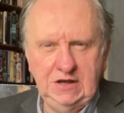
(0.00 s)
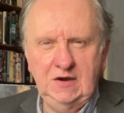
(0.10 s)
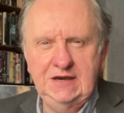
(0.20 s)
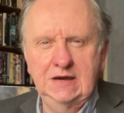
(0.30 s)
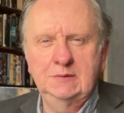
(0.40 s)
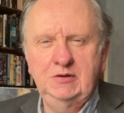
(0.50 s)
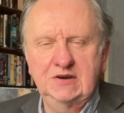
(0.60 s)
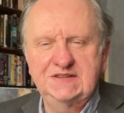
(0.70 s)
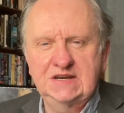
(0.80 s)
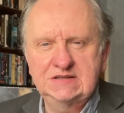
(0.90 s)
know how you get a
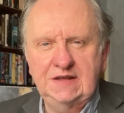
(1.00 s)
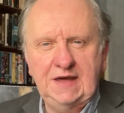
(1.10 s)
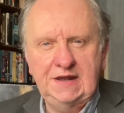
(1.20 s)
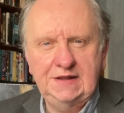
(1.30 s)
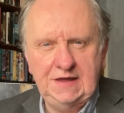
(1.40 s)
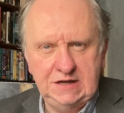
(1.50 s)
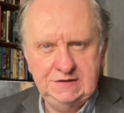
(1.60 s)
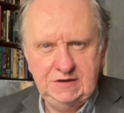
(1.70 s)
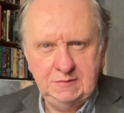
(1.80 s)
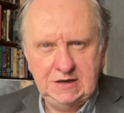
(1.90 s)
block of text like that at the
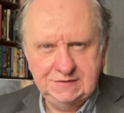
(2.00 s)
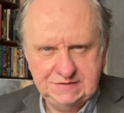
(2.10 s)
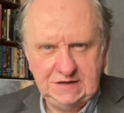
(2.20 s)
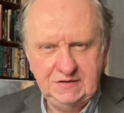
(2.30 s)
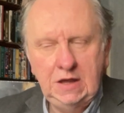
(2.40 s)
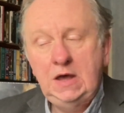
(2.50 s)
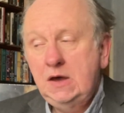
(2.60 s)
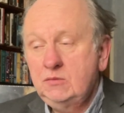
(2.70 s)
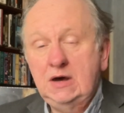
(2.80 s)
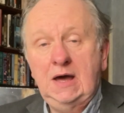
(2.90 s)
end of email stuff.
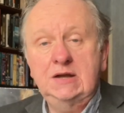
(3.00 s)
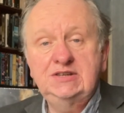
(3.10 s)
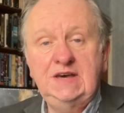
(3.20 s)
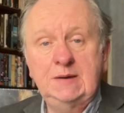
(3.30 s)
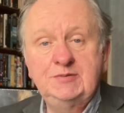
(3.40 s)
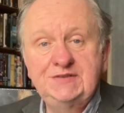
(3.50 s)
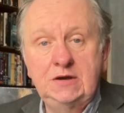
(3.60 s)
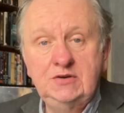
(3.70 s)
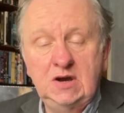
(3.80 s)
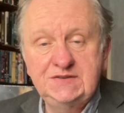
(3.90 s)
Well, actually, Apple's
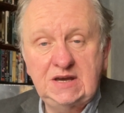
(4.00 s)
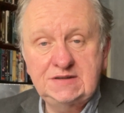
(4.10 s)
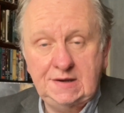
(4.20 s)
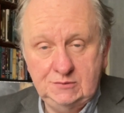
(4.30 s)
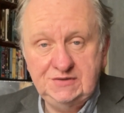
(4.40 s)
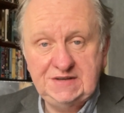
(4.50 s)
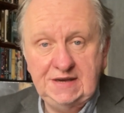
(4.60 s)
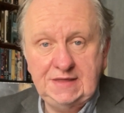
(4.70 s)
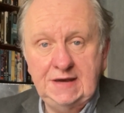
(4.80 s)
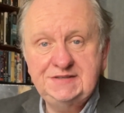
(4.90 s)
own contact app will
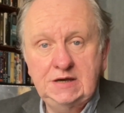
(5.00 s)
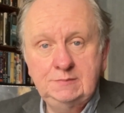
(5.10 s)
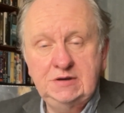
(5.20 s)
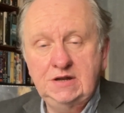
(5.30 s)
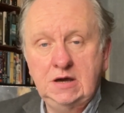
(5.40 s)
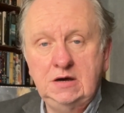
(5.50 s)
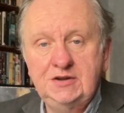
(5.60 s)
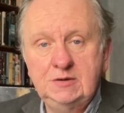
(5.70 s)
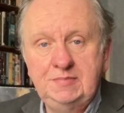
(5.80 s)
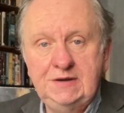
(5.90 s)
take that, but
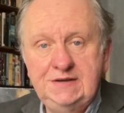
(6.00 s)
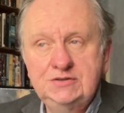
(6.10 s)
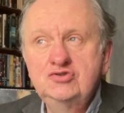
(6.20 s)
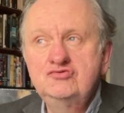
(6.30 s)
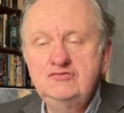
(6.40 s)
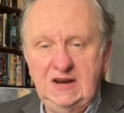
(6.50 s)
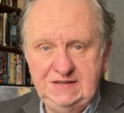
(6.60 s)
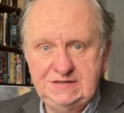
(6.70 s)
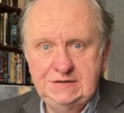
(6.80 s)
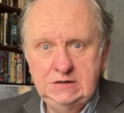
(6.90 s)
Cardhop is
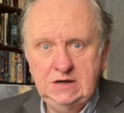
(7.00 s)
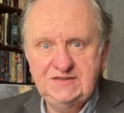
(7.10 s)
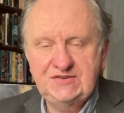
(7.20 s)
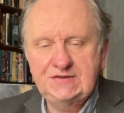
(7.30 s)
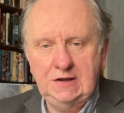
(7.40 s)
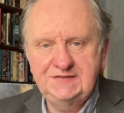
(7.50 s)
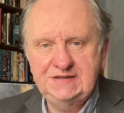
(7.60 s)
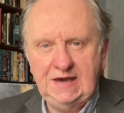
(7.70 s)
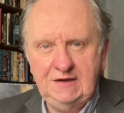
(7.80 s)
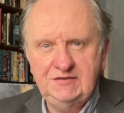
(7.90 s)
great at
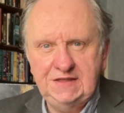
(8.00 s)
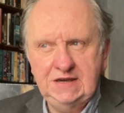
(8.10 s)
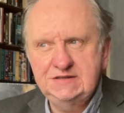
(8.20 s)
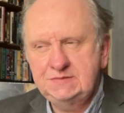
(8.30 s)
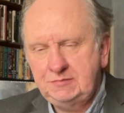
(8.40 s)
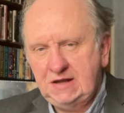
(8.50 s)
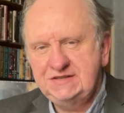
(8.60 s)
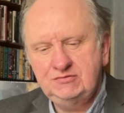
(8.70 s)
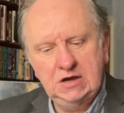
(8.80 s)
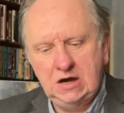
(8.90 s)
slotting everything into
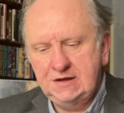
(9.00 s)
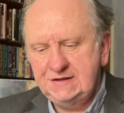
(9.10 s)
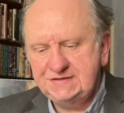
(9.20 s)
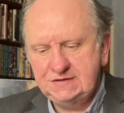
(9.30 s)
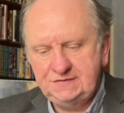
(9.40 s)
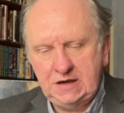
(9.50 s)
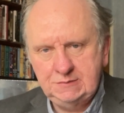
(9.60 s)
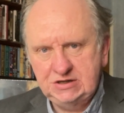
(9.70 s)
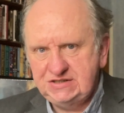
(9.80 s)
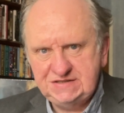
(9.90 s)
place, regardless of how
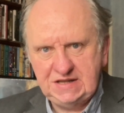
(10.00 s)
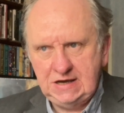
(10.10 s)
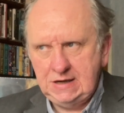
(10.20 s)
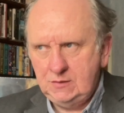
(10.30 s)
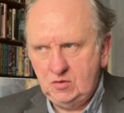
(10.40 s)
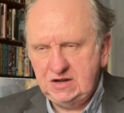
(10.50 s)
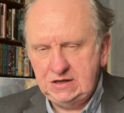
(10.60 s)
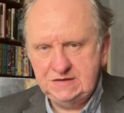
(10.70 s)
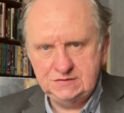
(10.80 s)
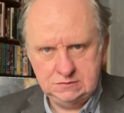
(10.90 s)
much is there, what it
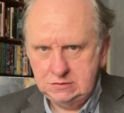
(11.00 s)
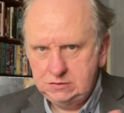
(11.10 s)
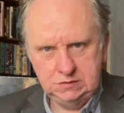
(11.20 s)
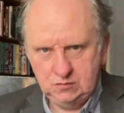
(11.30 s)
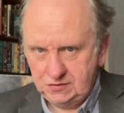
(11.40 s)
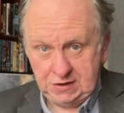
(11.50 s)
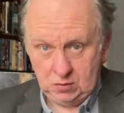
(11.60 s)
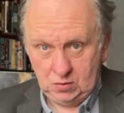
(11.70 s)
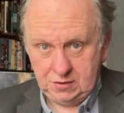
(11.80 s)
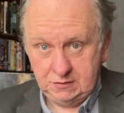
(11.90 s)
is, or what the
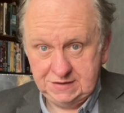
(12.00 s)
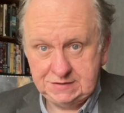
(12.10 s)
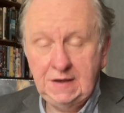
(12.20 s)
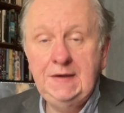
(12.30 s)
order is.